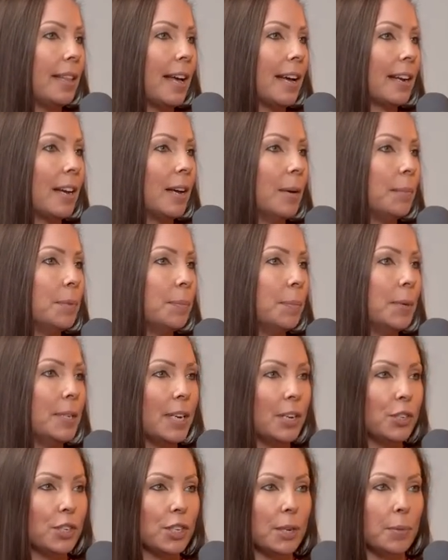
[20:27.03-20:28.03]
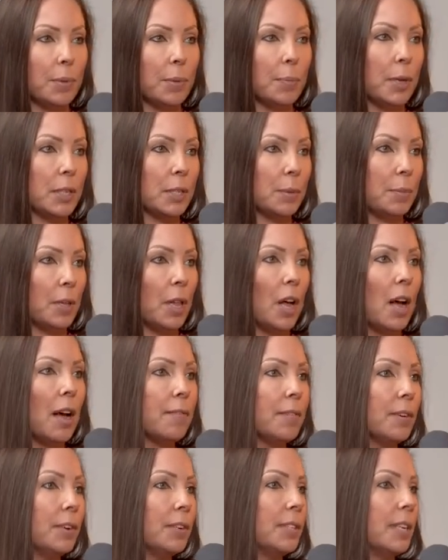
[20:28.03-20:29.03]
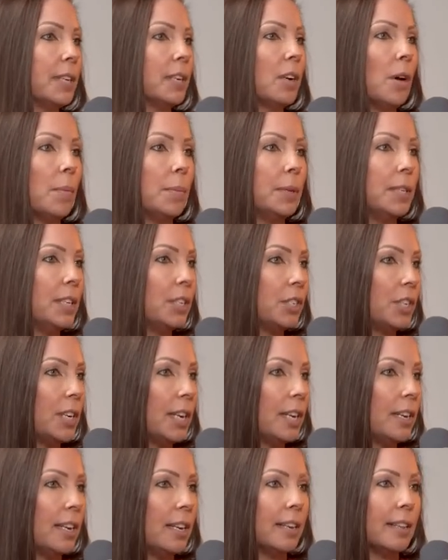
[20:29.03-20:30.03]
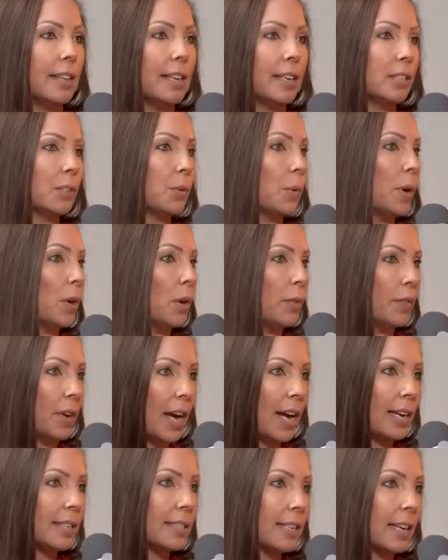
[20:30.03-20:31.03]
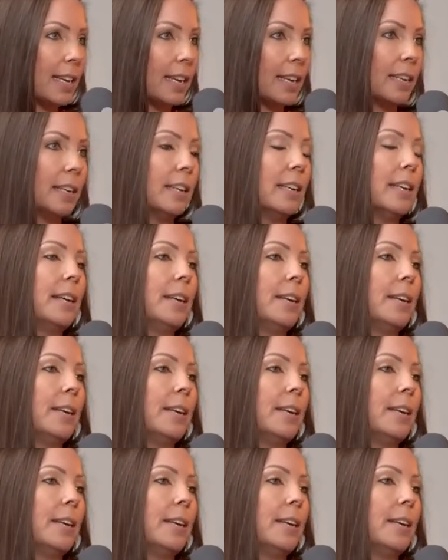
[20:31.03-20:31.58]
that comes potentially with multiple offers and competition and things going over asking.